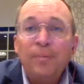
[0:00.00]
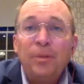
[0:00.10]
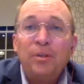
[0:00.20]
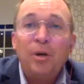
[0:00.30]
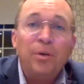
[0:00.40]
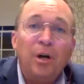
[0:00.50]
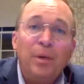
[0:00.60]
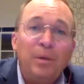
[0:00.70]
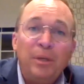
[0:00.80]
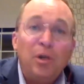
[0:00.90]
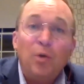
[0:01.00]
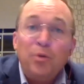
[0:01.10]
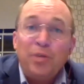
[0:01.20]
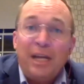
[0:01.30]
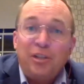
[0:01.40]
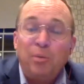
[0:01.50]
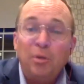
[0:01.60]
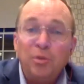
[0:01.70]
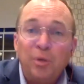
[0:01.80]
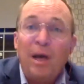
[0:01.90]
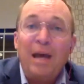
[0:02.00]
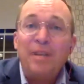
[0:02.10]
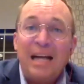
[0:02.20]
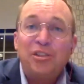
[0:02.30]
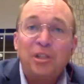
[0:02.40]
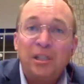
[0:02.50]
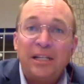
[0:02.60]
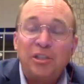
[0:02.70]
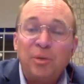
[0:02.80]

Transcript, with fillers: don't know, we, we don't use national polls. We don't have a national election.